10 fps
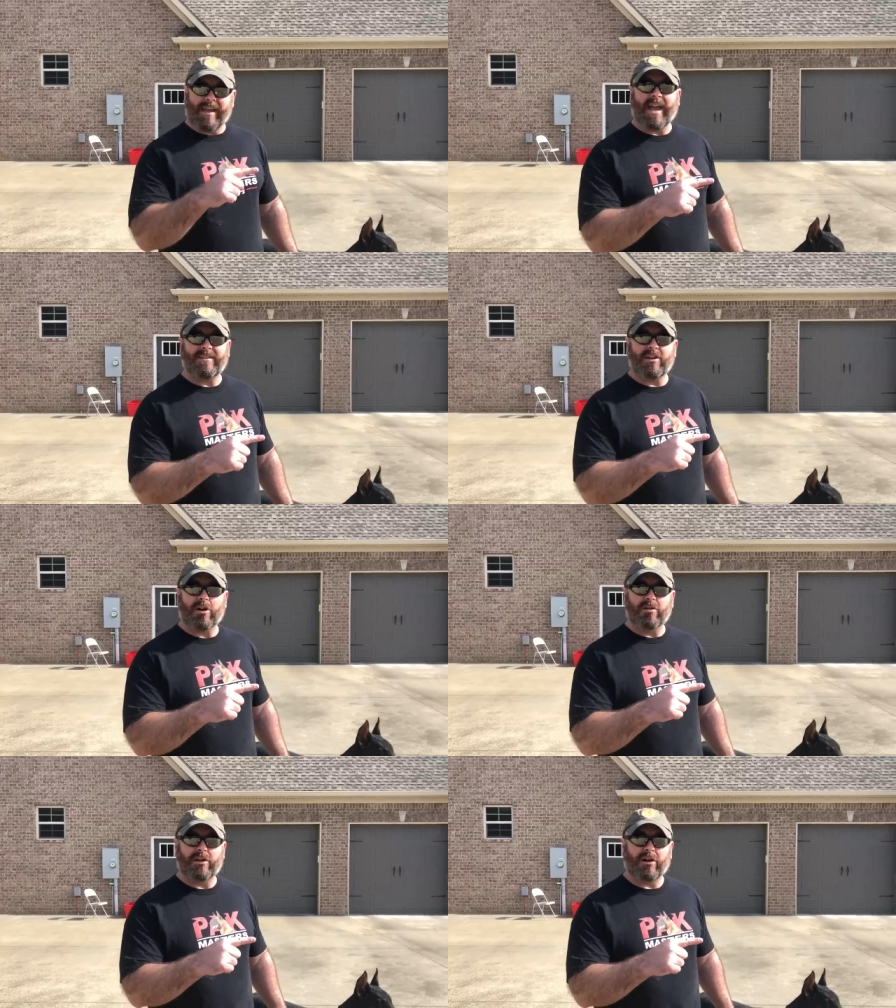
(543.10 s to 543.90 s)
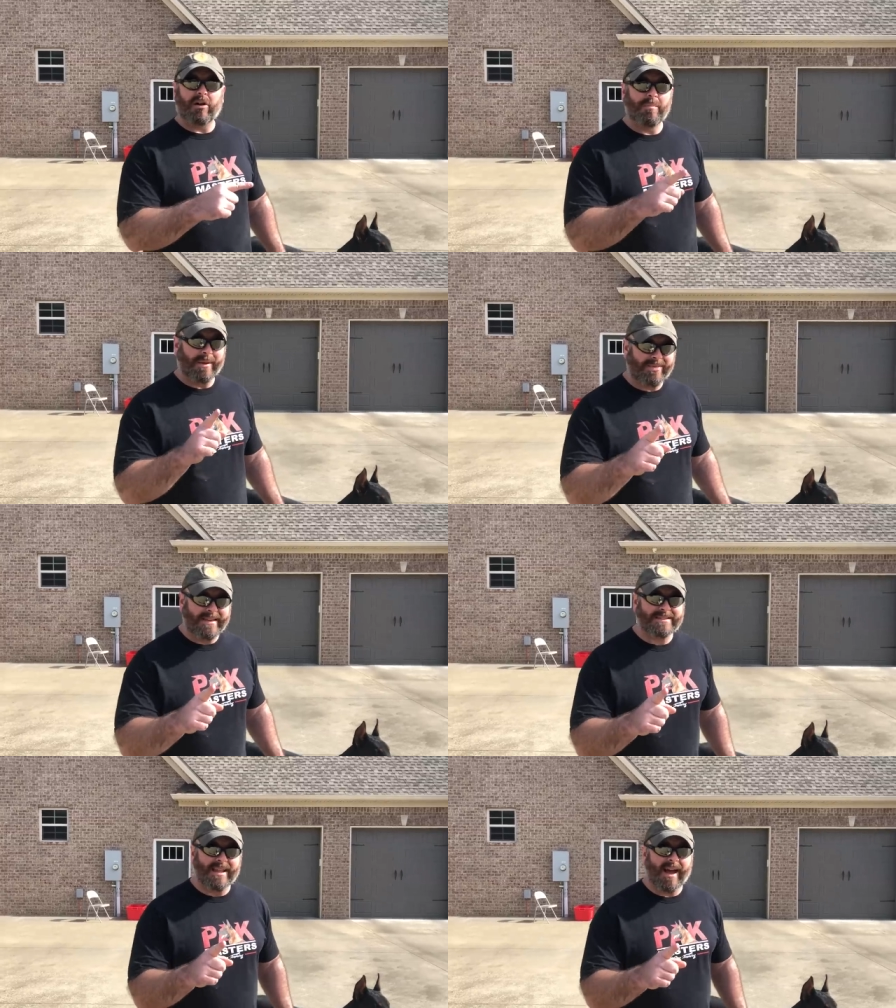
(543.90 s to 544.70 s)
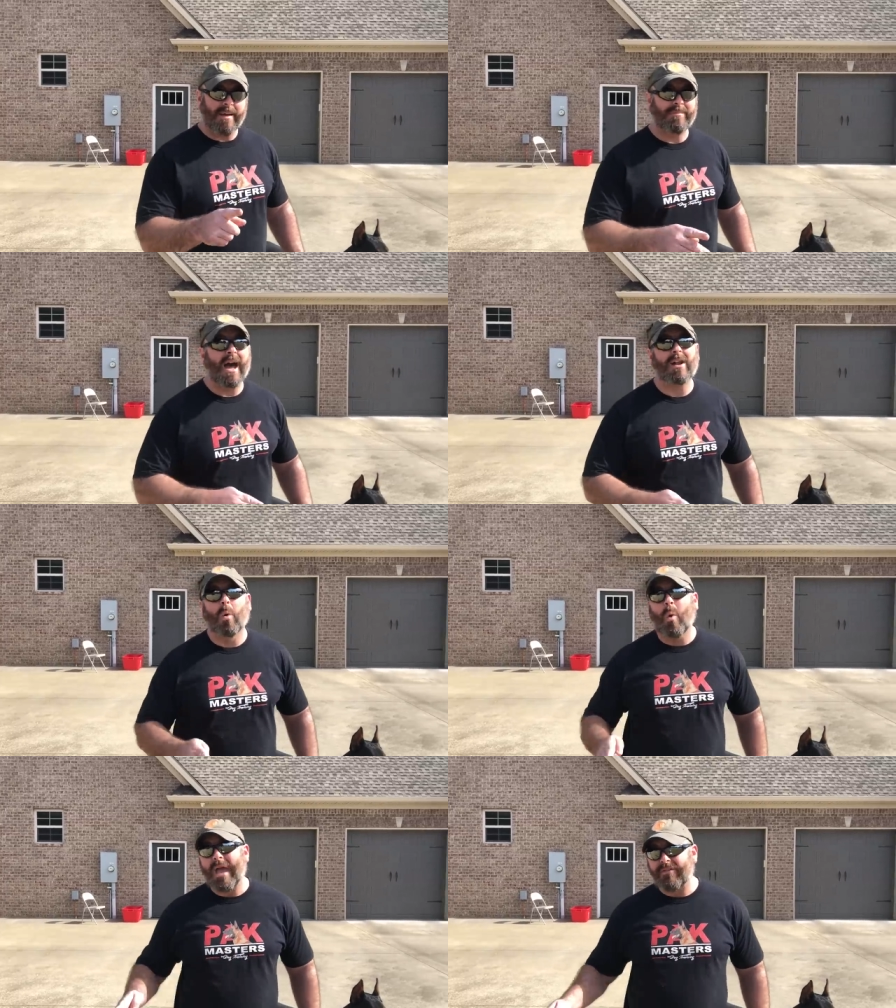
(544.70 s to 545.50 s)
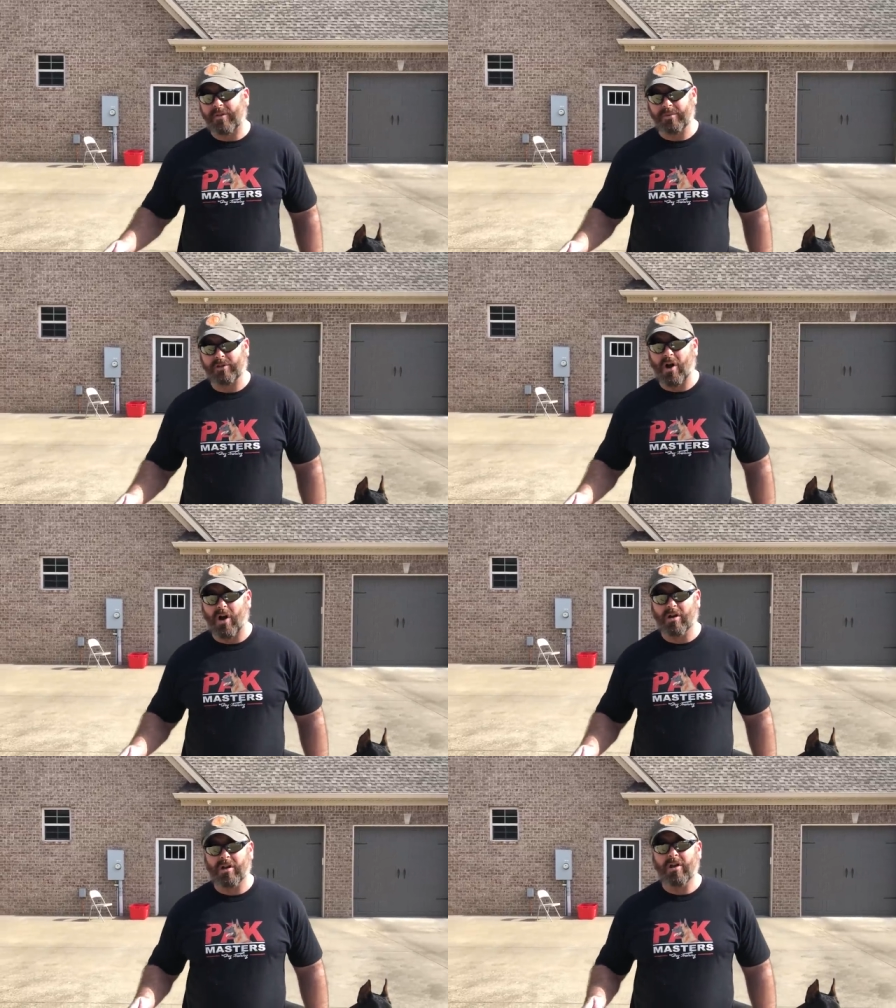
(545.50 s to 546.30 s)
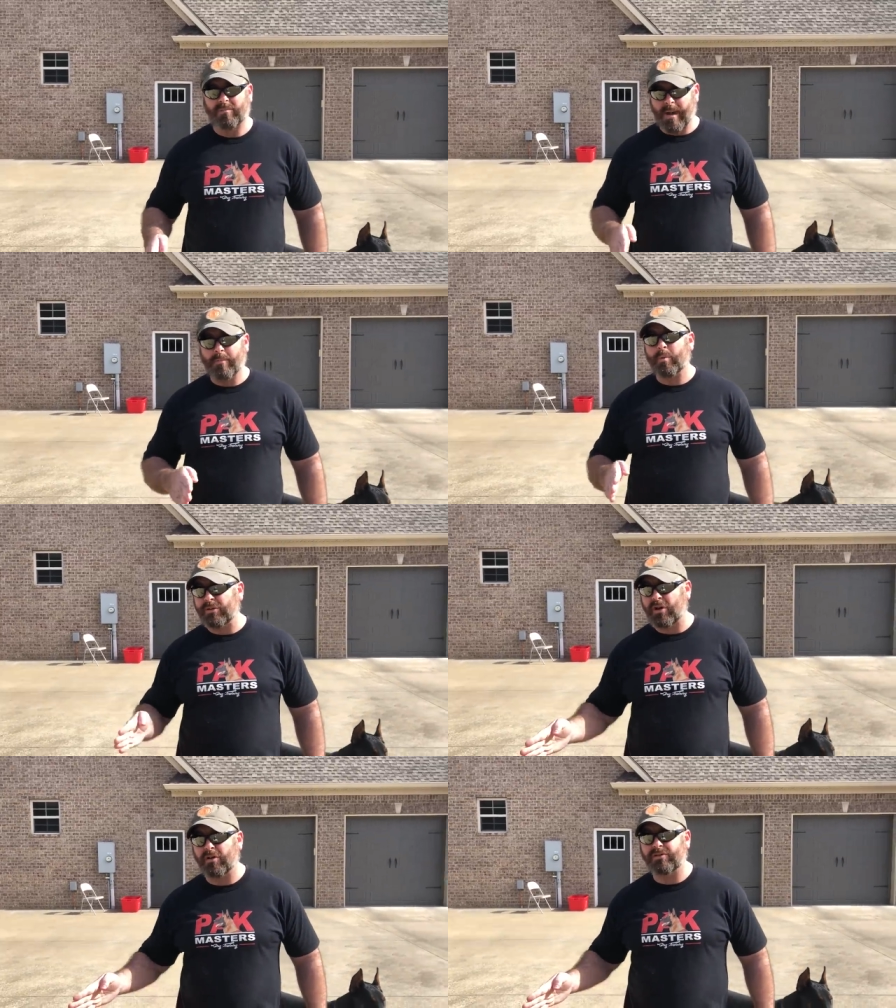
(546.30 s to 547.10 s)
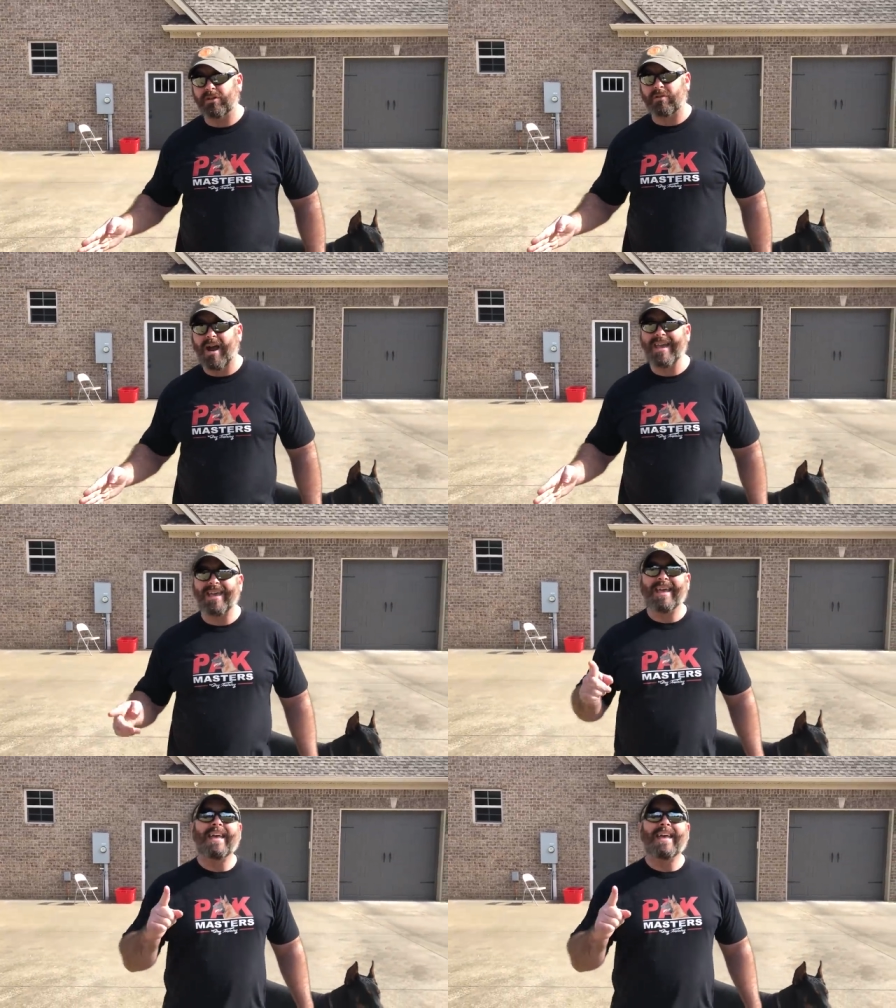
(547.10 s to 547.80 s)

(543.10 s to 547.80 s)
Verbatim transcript: like I did earlier, but this time not away from the dog. Remember we turned to the right?